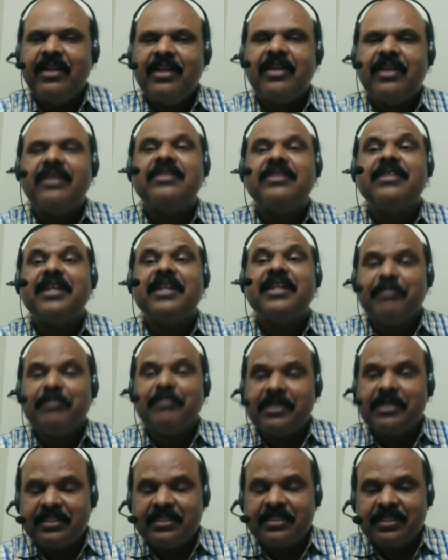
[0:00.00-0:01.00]
His name
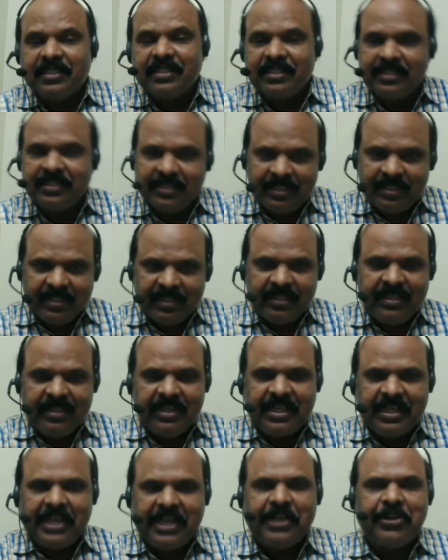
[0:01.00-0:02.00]
is
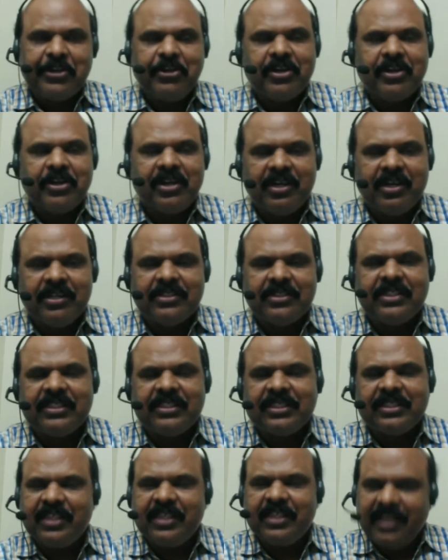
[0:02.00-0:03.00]
Ketoka
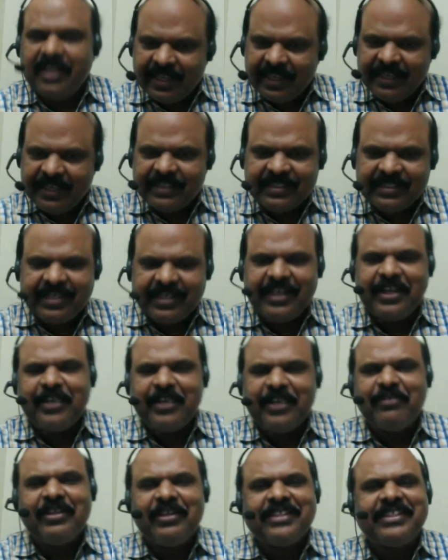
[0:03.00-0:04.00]
Chishi, and he is right
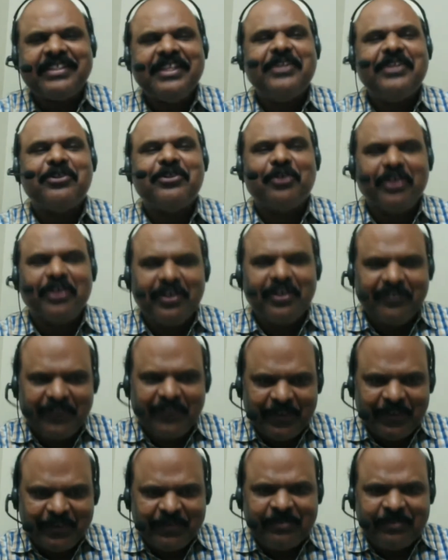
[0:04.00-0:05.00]
now listening to all of
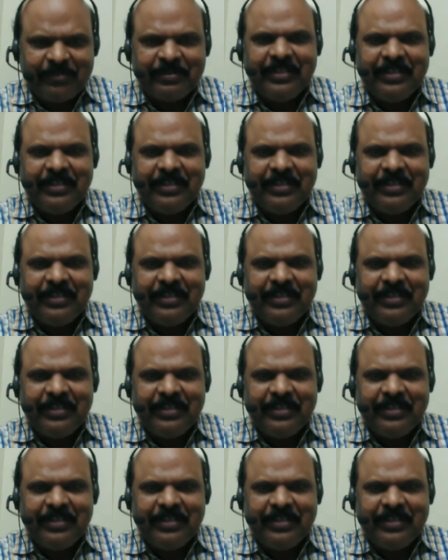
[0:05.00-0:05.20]
you.